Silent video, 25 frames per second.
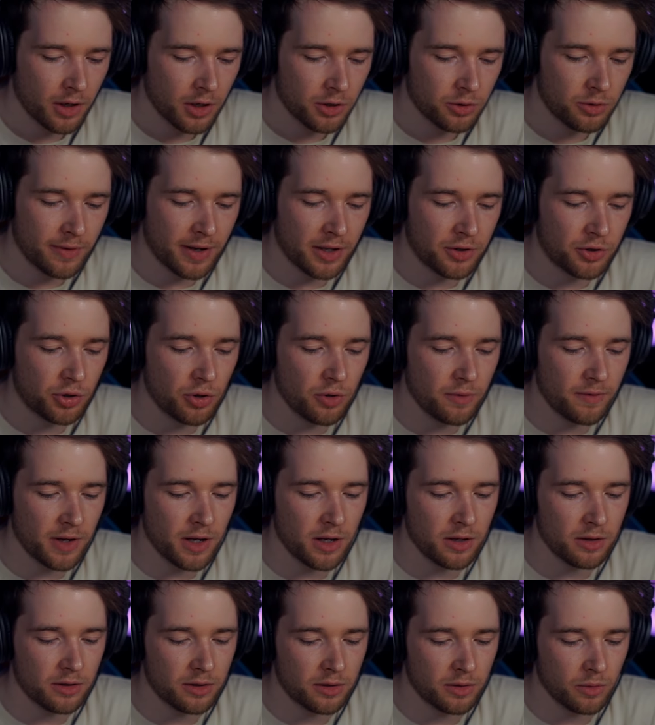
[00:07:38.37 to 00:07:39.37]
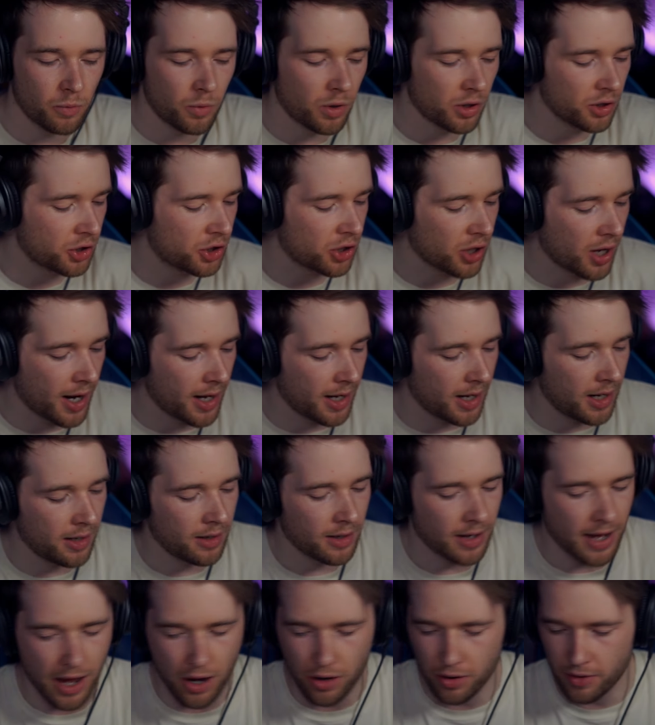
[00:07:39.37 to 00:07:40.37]
So we've had two Vs, one
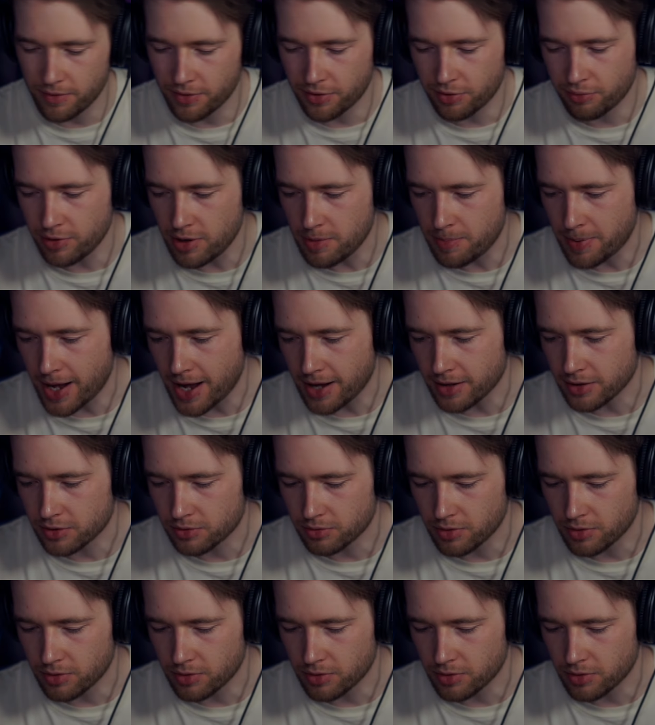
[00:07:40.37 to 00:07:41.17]
shiny out of three packs,